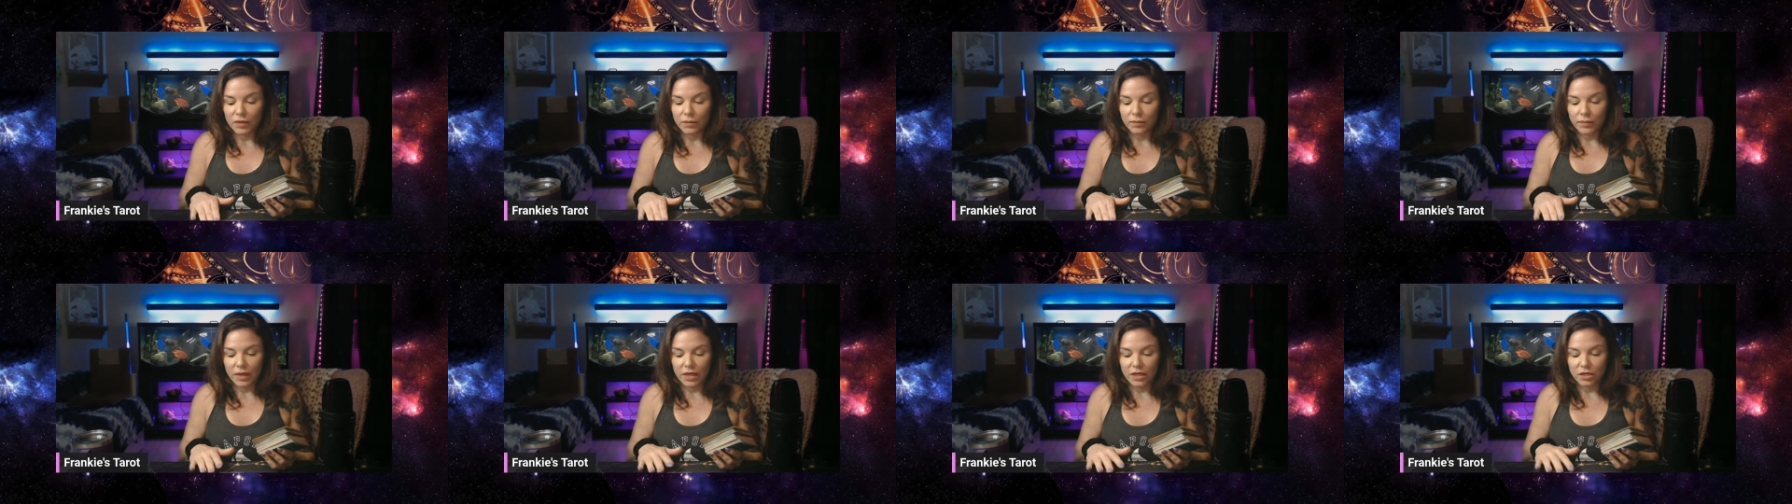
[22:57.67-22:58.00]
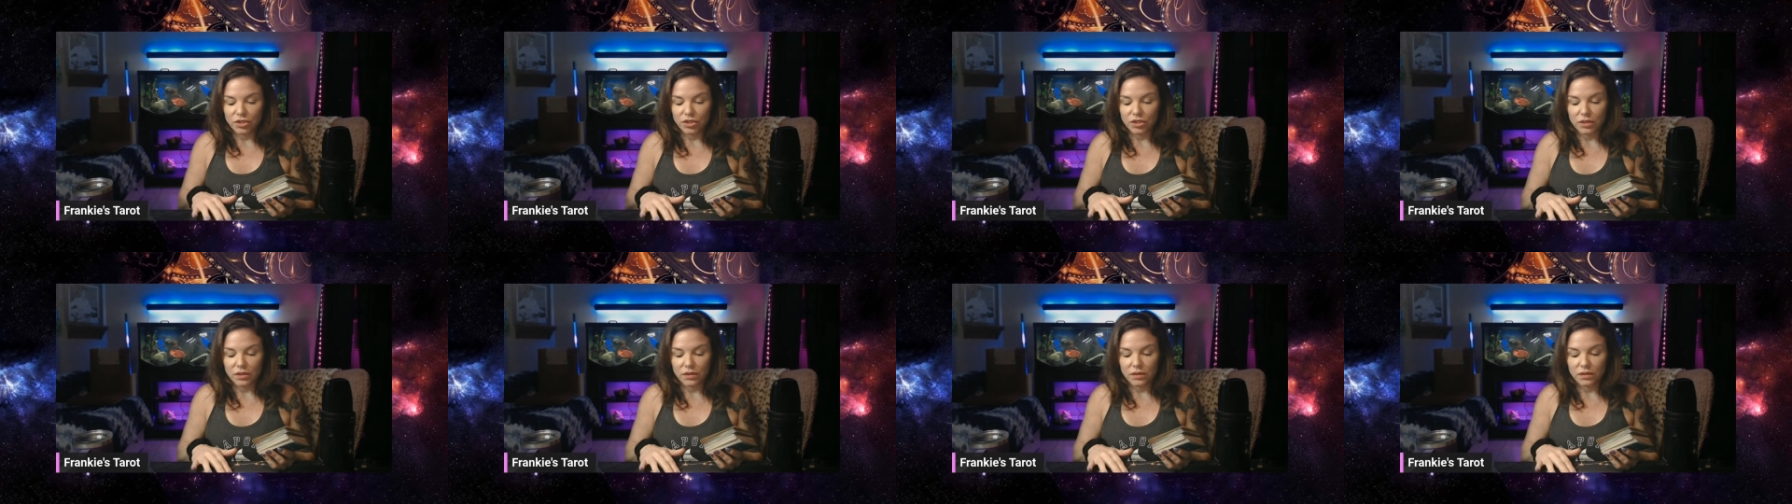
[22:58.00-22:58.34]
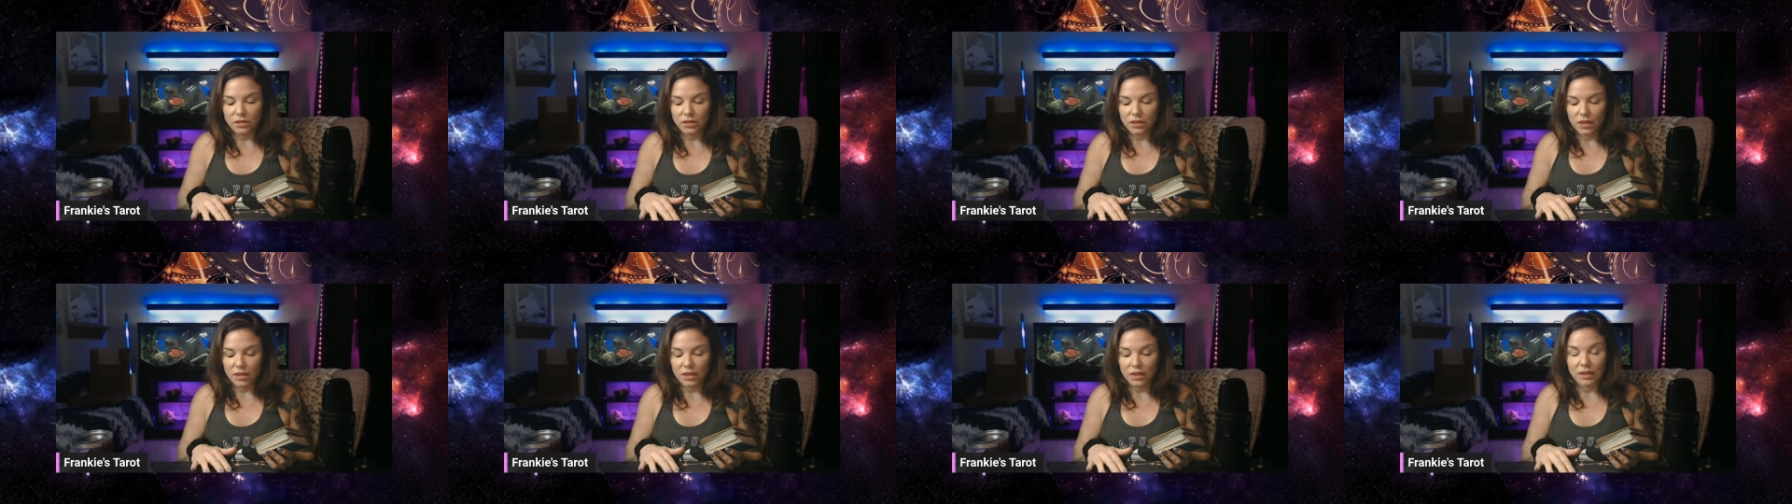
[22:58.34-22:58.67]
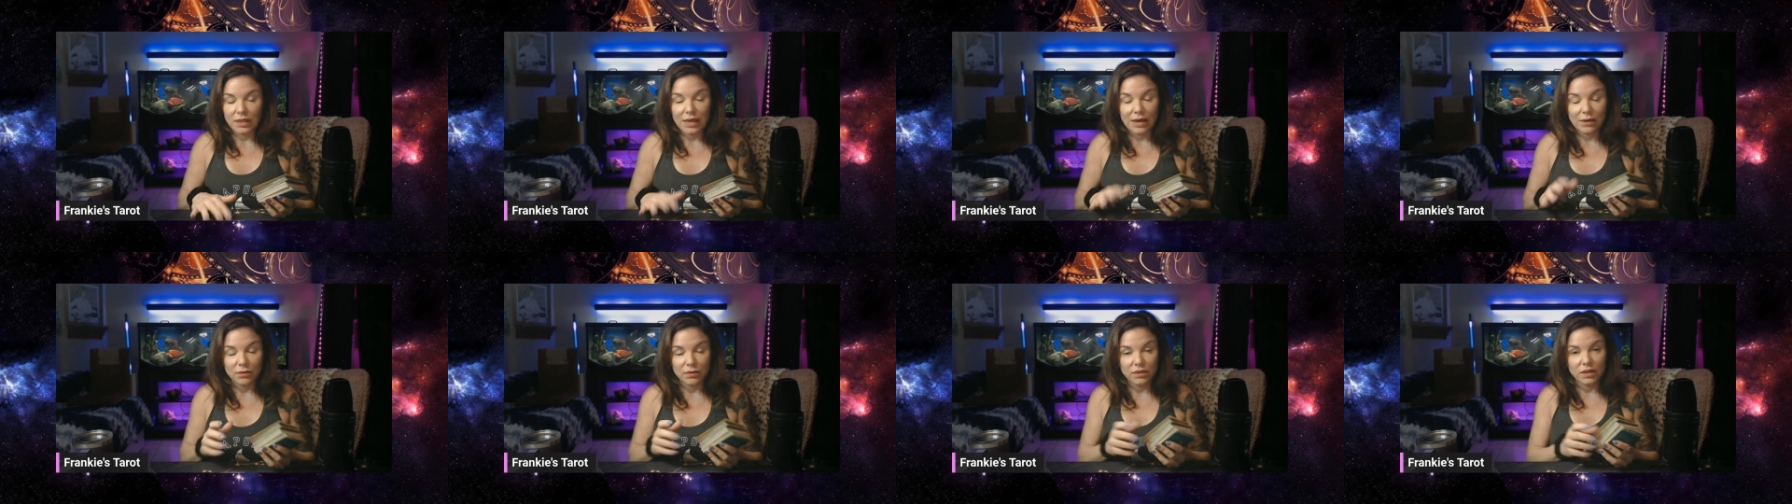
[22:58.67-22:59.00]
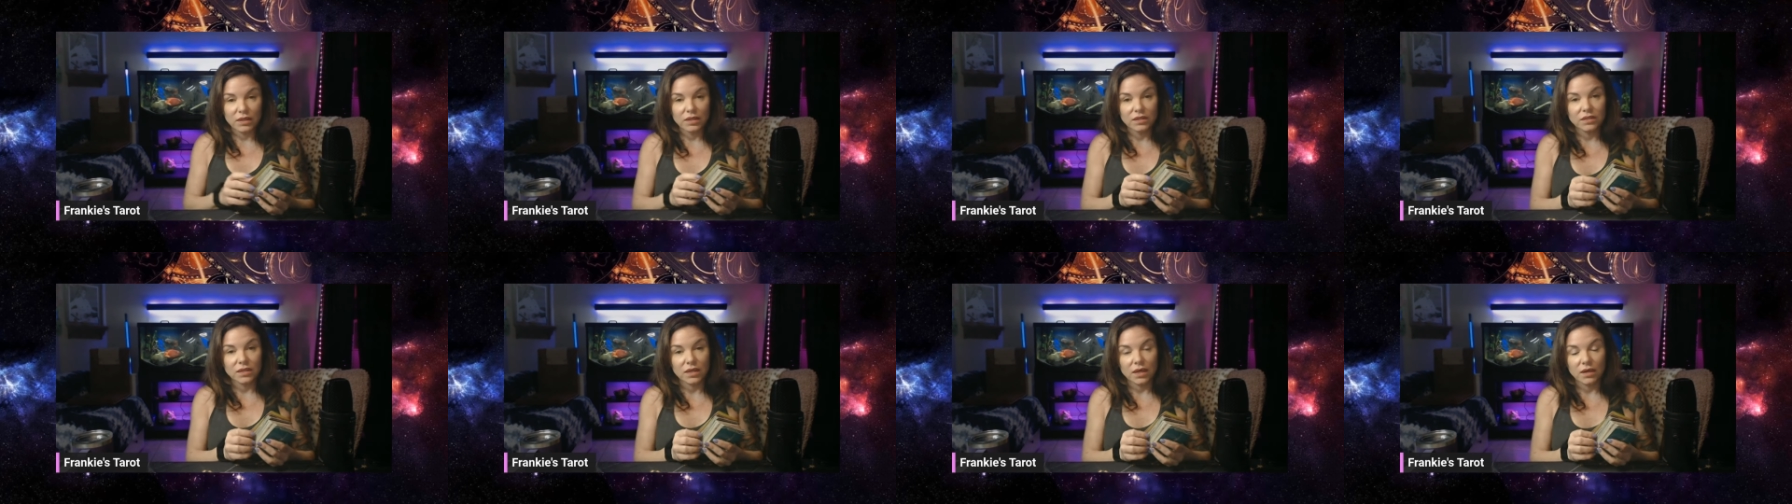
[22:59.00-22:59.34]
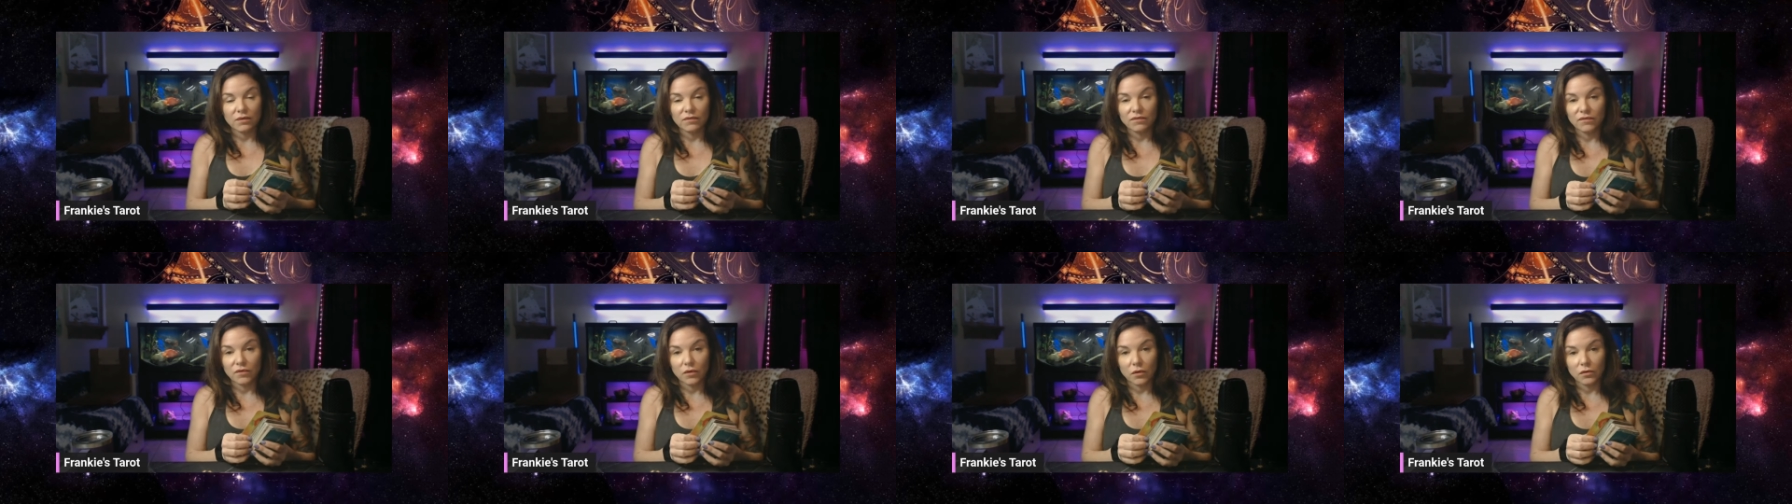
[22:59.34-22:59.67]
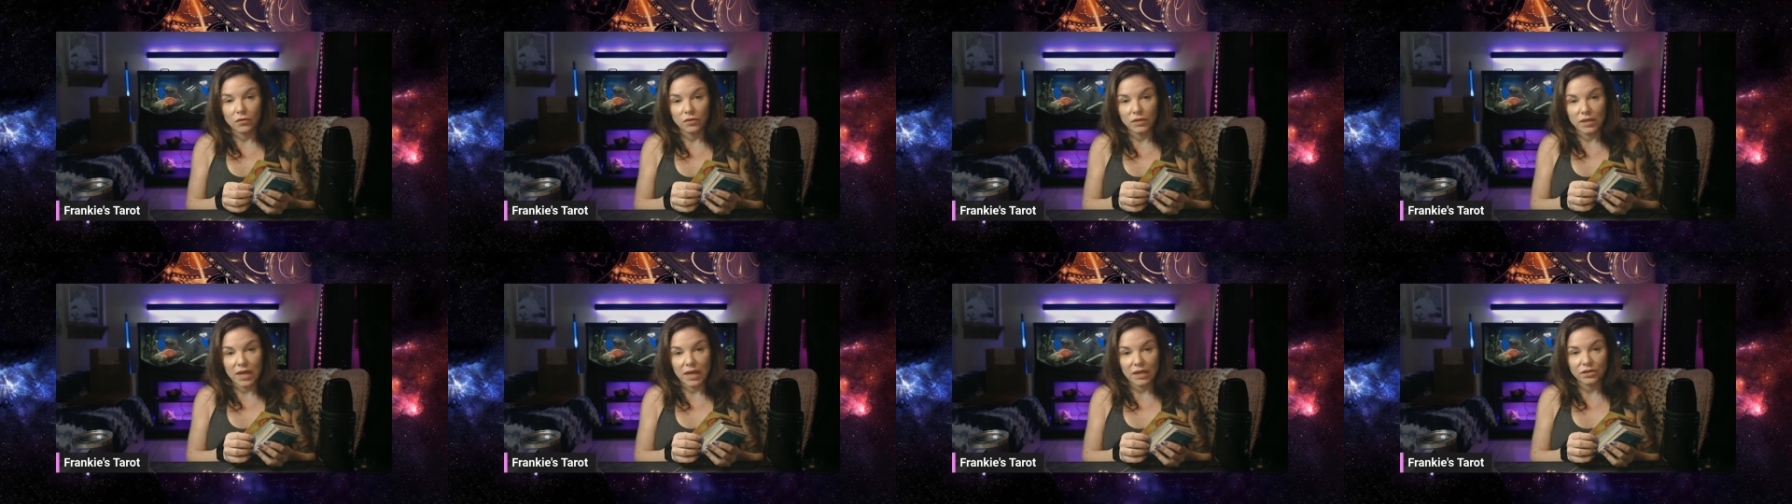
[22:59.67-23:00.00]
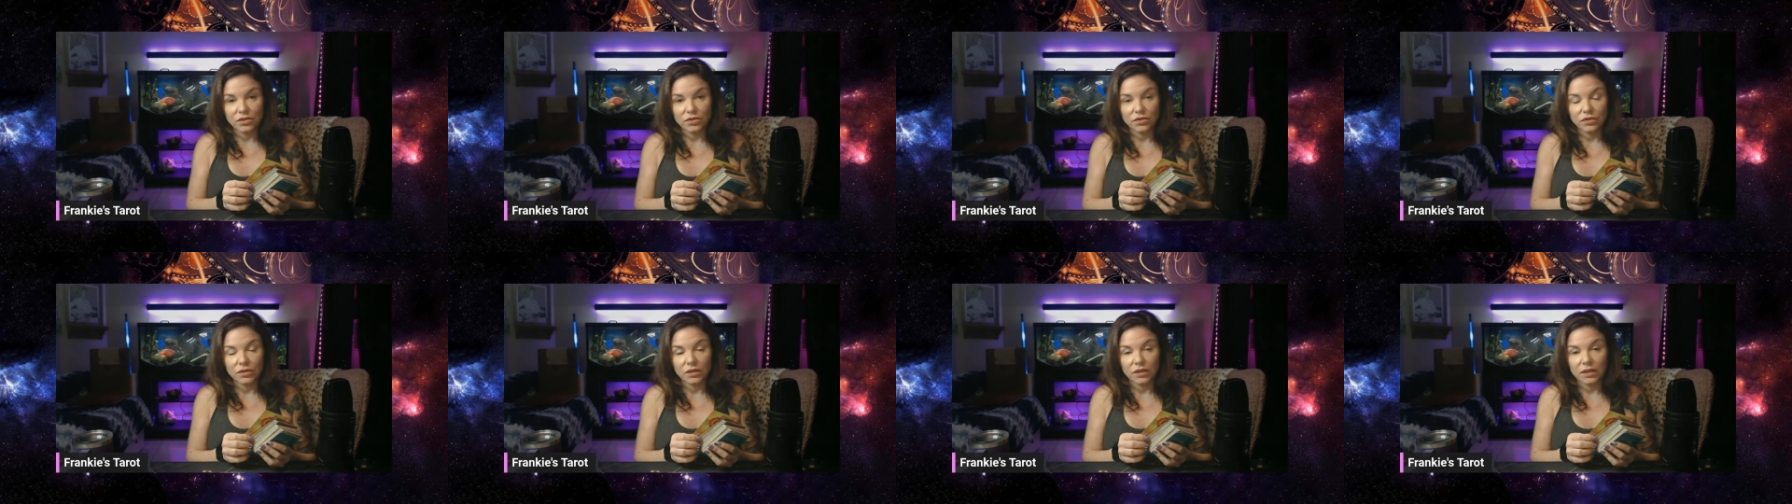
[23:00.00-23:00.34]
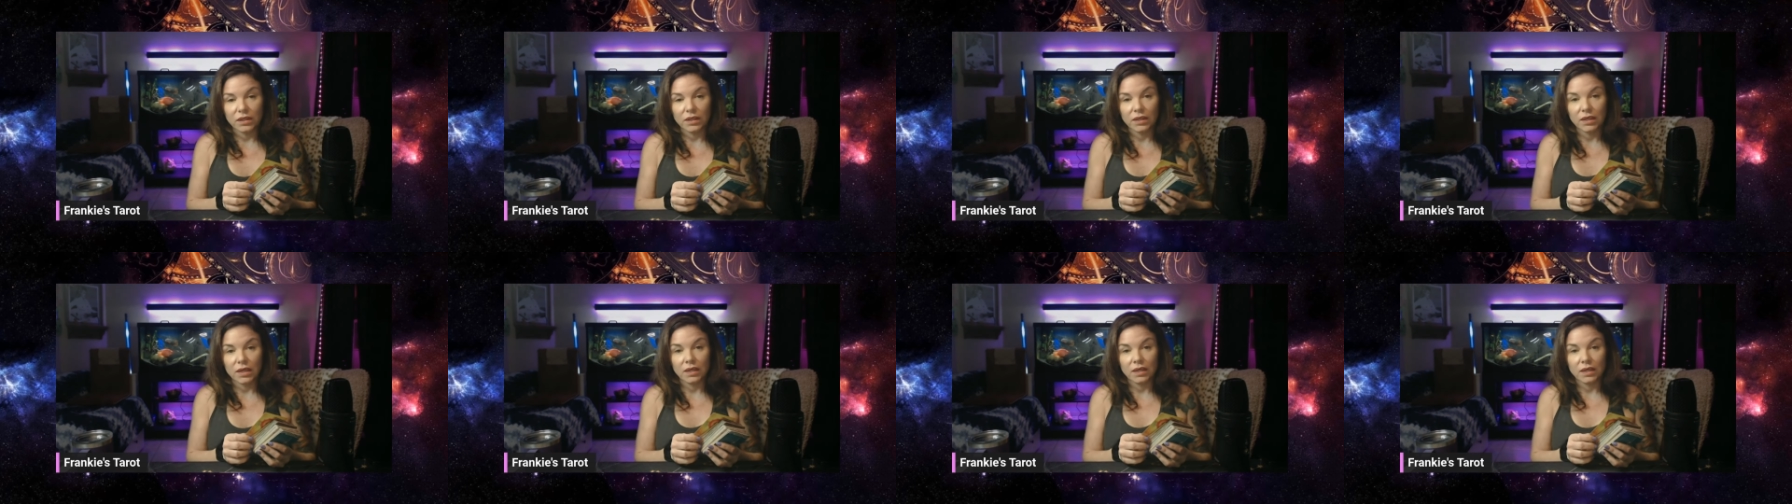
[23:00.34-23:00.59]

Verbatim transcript: patience and allowing things to unfold naturally